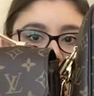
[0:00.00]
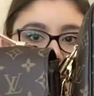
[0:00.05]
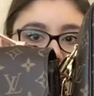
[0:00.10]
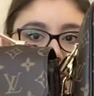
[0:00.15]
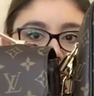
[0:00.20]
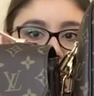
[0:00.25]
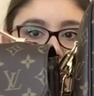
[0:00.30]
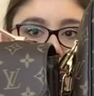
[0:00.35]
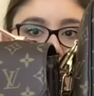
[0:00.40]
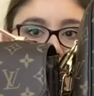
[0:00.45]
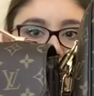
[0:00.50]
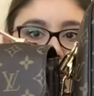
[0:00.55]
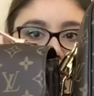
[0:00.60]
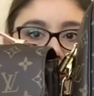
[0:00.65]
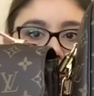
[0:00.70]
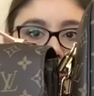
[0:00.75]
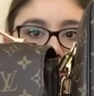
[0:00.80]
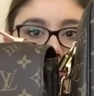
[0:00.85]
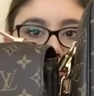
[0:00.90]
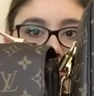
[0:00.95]
for you to
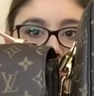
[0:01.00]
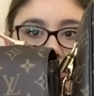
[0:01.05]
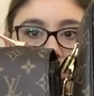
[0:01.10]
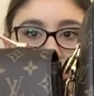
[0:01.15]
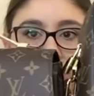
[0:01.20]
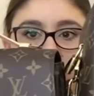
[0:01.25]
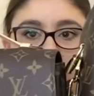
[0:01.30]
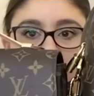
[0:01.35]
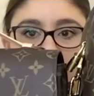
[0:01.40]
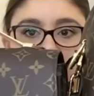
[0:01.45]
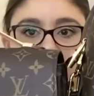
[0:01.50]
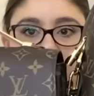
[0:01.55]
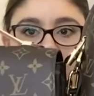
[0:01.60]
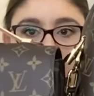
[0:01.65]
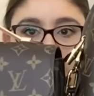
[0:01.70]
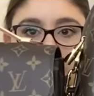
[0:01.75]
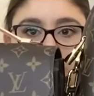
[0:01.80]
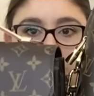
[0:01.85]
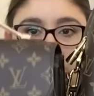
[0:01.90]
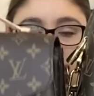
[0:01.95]
see.
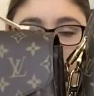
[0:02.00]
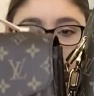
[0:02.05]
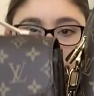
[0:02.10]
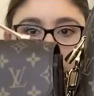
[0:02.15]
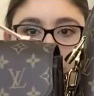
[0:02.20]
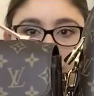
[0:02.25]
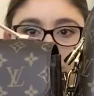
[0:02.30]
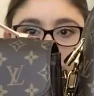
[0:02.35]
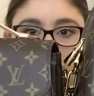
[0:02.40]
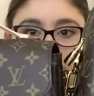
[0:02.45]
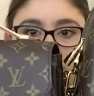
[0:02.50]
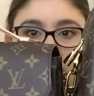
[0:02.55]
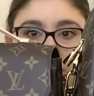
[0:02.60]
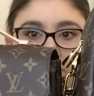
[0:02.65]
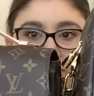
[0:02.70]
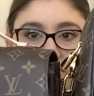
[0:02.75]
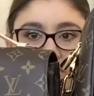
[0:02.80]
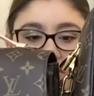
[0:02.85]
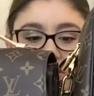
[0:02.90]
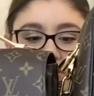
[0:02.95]
So the
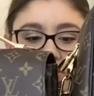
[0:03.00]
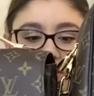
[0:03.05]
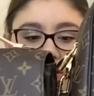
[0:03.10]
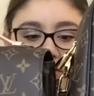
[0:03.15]
Pochette Métis is